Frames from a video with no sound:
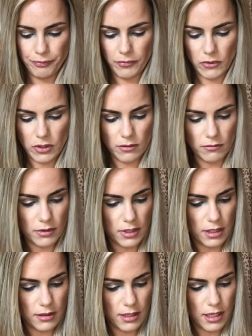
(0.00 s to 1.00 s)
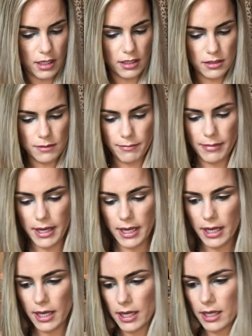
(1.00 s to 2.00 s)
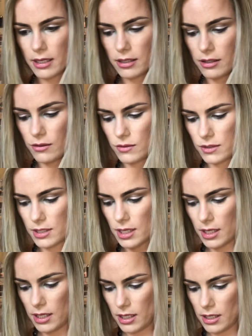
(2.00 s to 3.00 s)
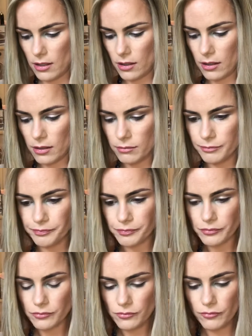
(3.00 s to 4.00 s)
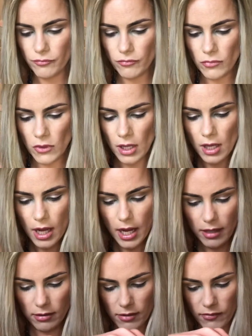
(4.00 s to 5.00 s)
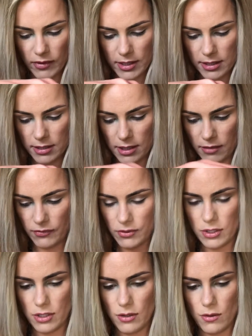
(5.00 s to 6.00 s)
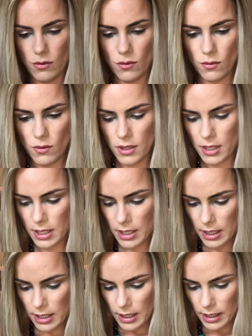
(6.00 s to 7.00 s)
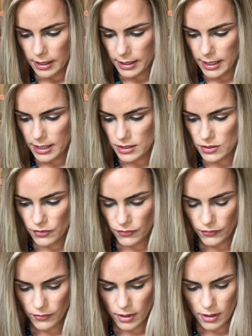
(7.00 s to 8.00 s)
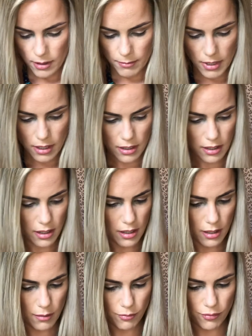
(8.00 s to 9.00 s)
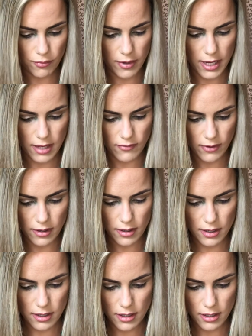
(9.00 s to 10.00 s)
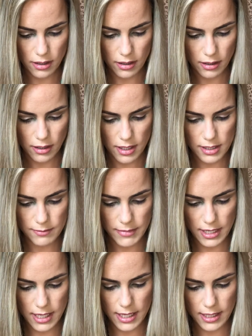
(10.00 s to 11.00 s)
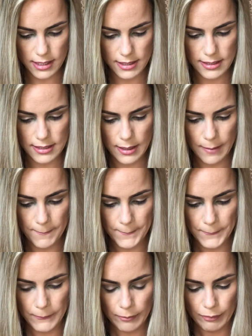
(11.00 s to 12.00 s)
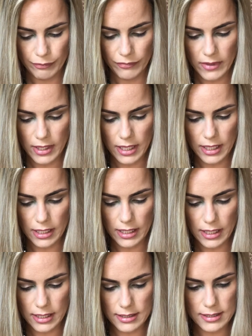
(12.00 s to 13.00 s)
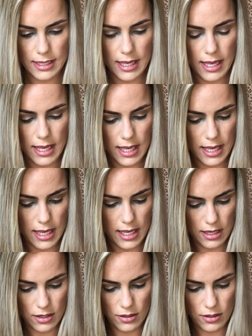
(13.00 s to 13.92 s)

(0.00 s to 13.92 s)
Don't think that is bad. You stay here. I love this stuff too. It's from BRAVON Cosmetics, and it's a